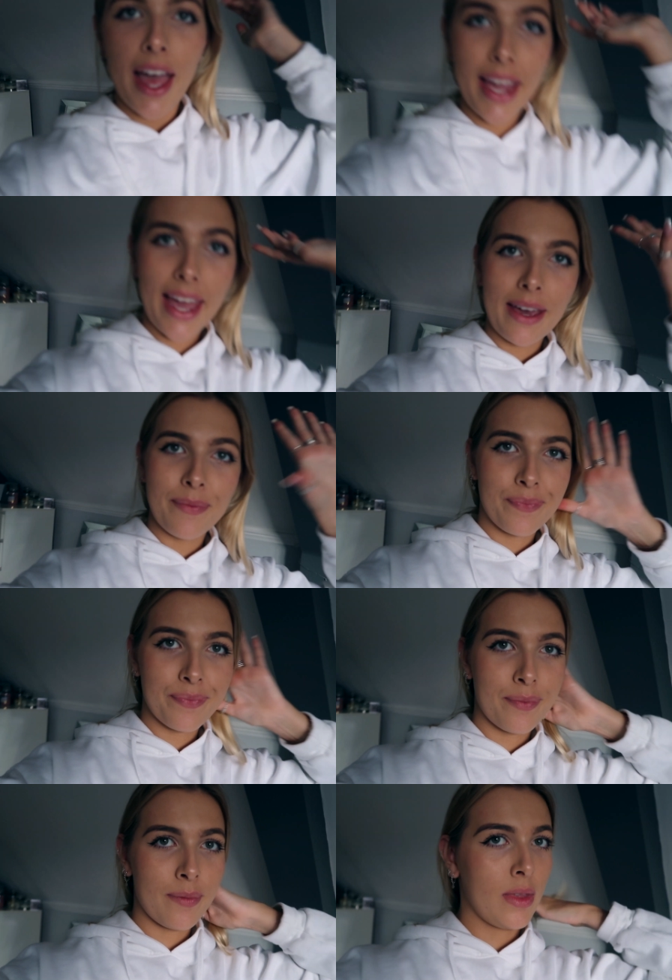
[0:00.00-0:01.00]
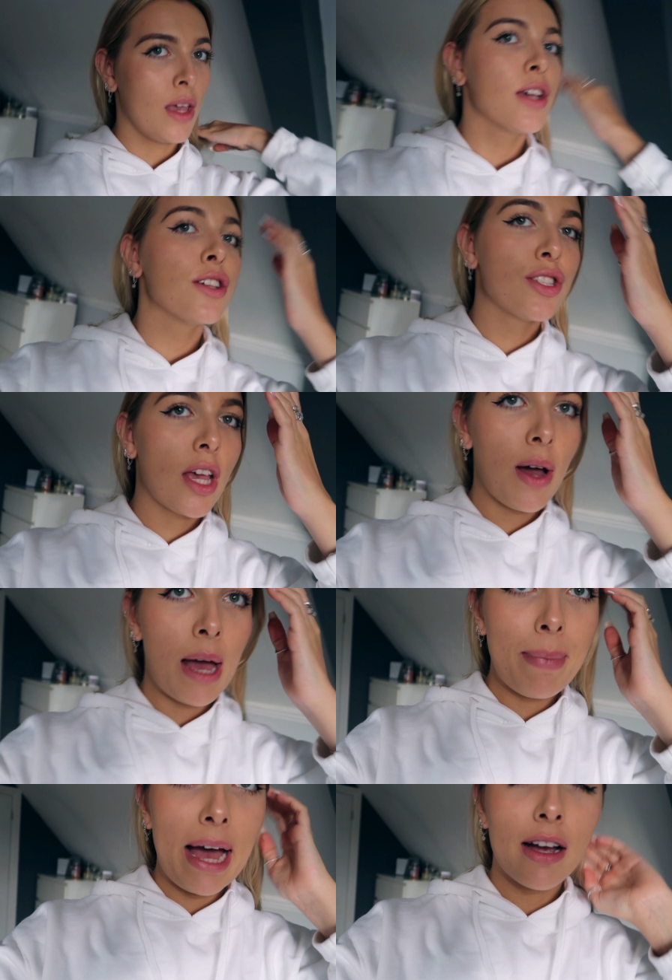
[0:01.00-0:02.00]
Okay, so
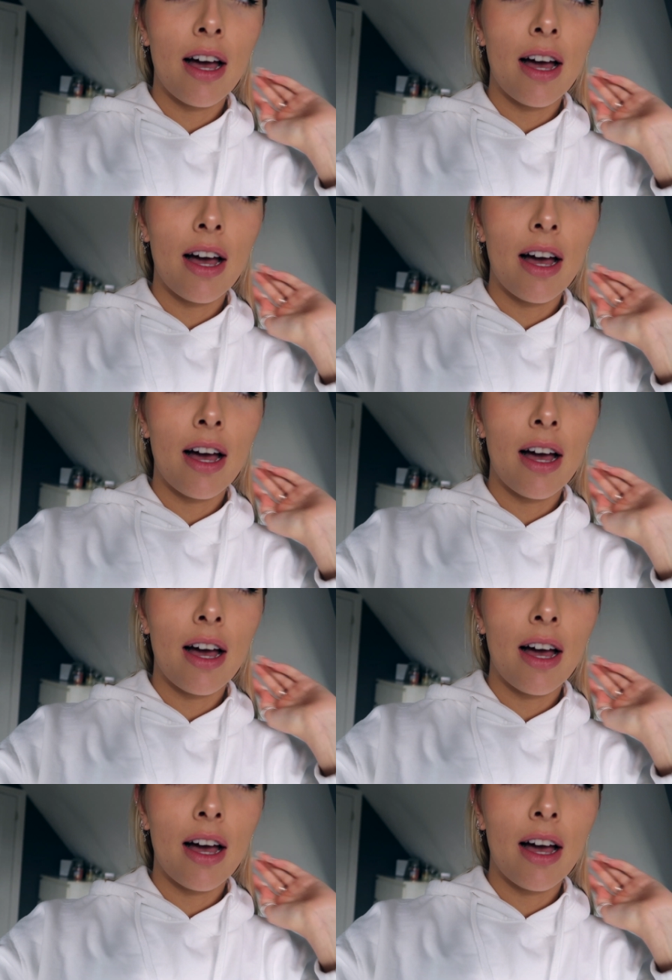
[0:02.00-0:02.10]
I'm back